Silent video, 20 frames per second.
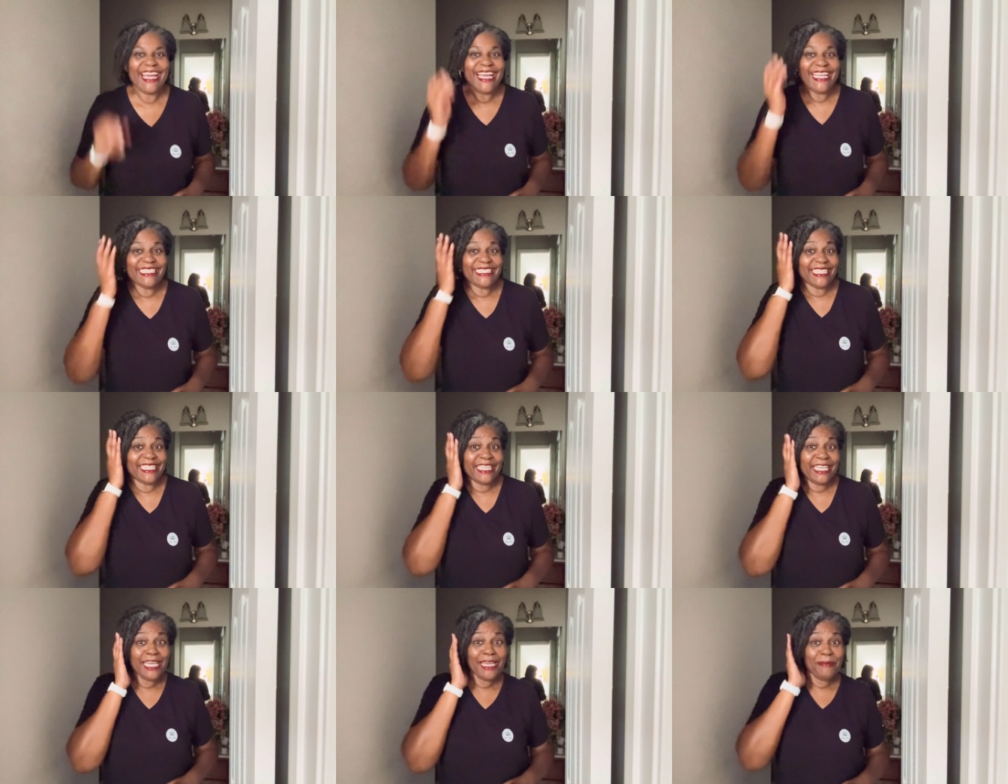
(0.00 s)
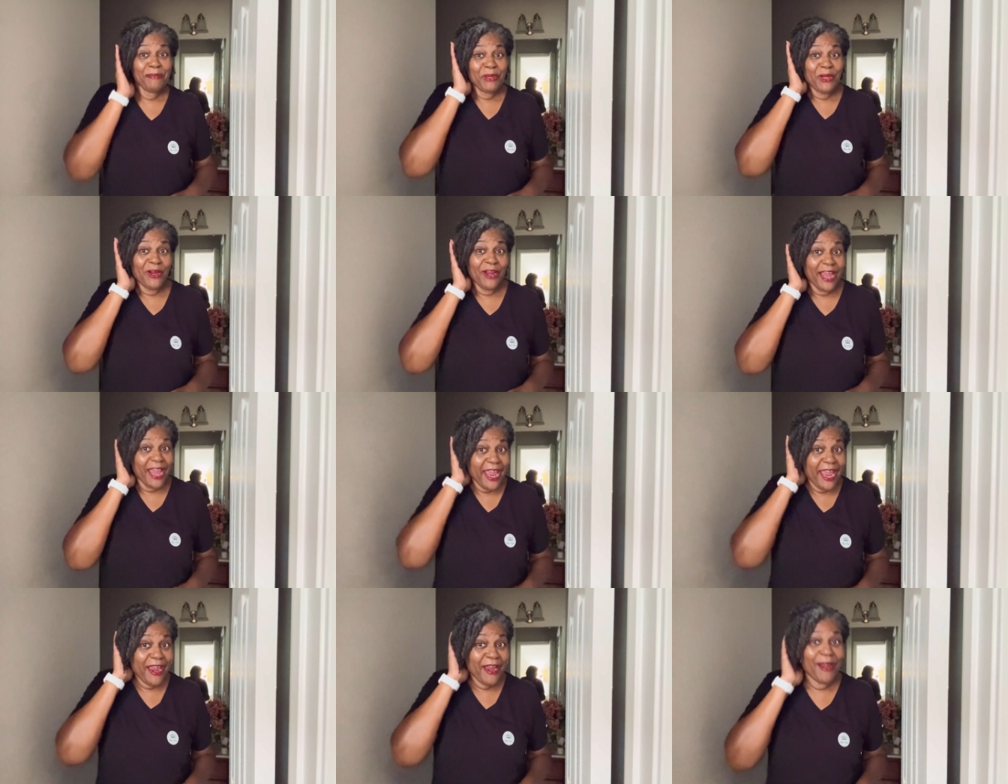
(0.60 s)
to keep your
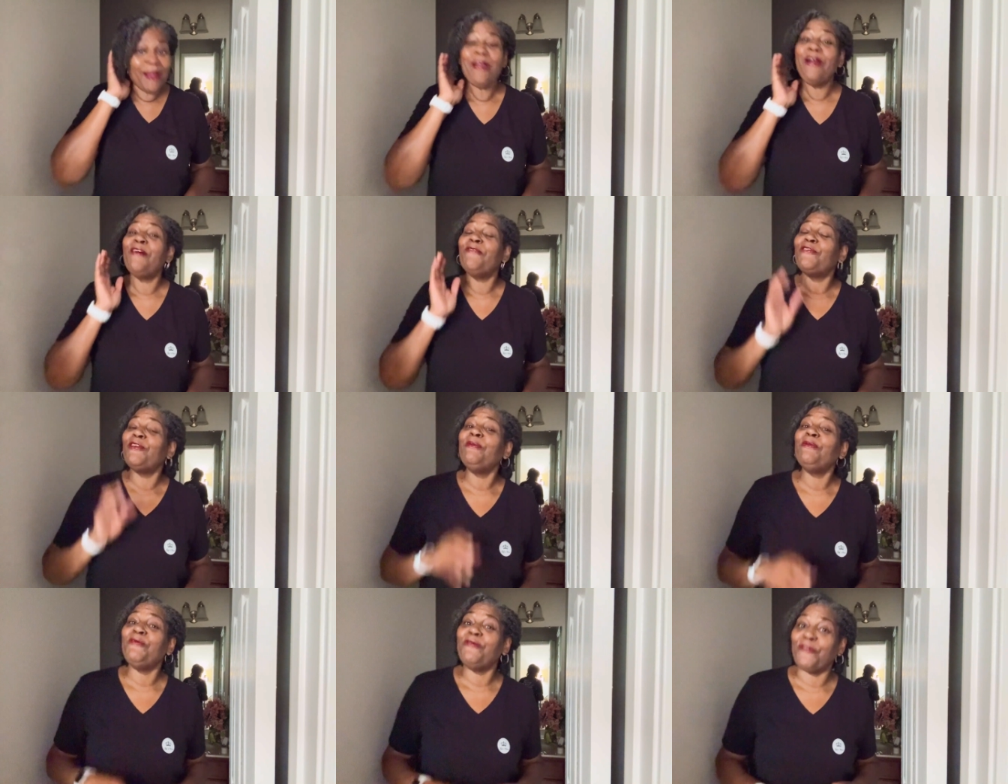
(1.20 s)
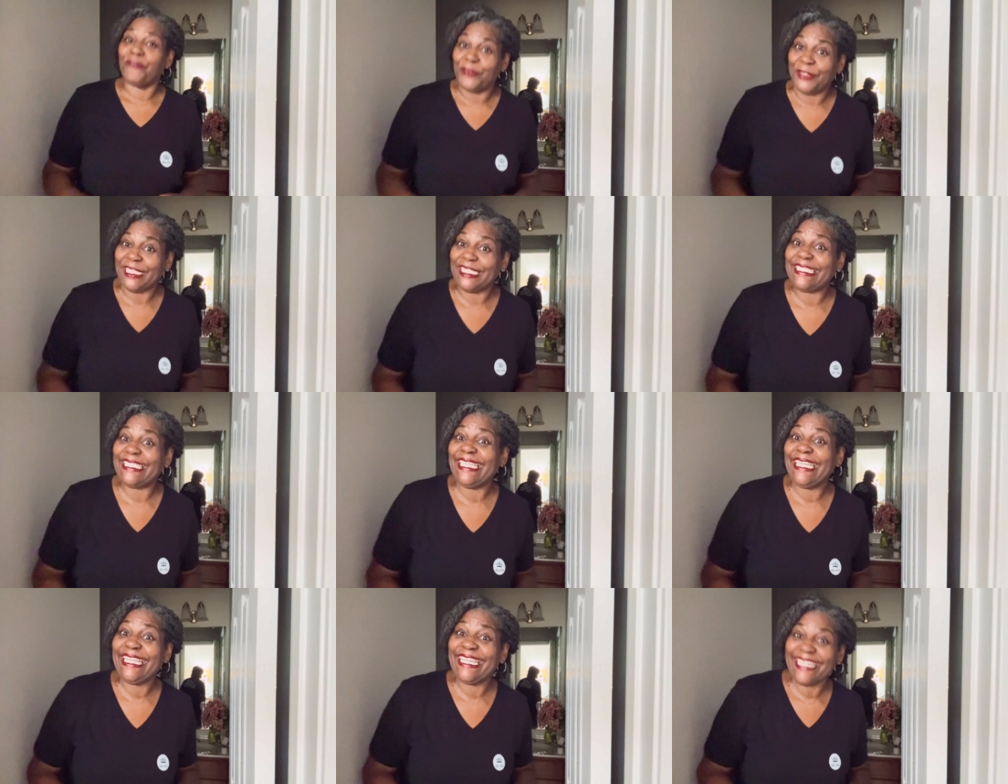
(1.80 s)
hair from
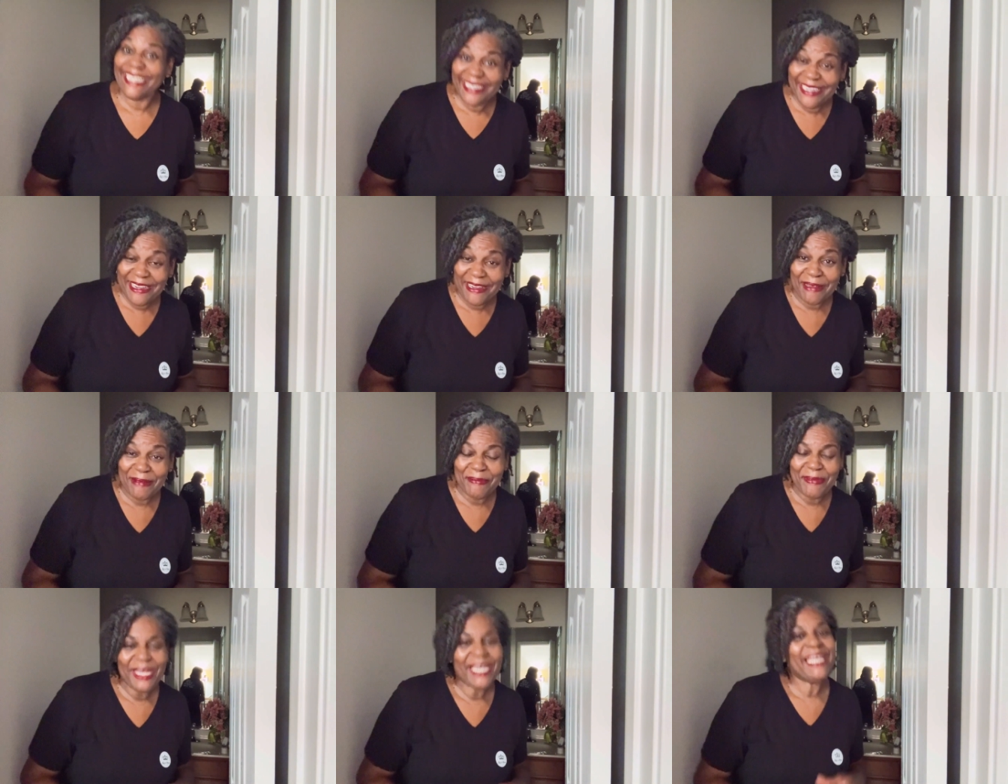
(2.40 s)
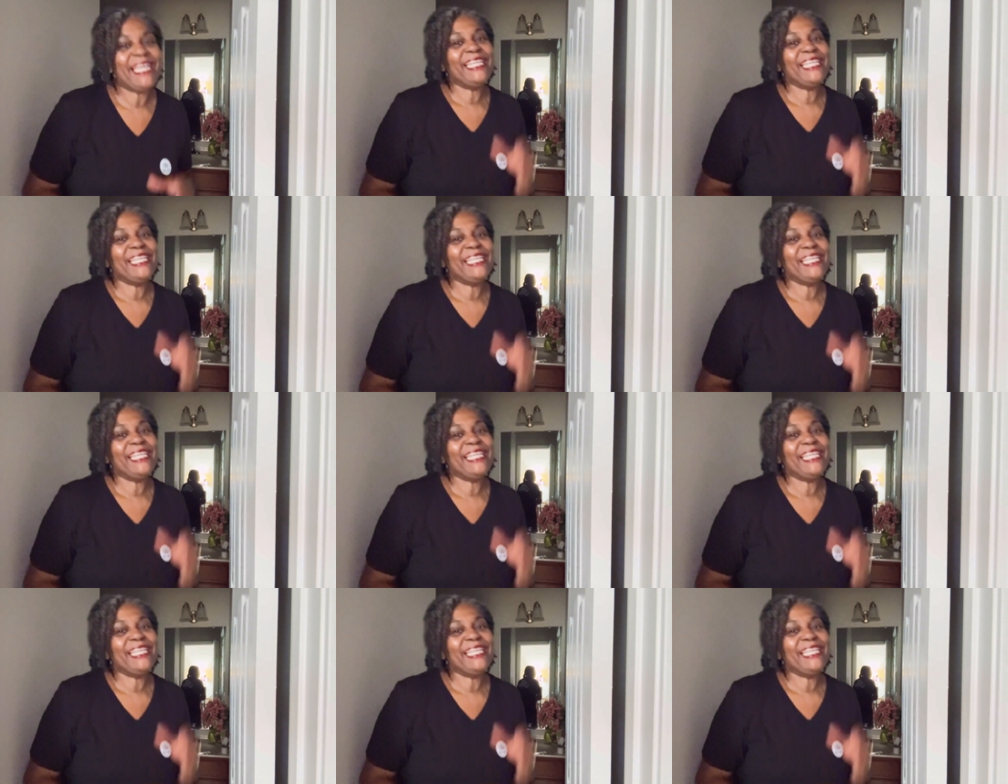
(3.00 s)
frizzing up.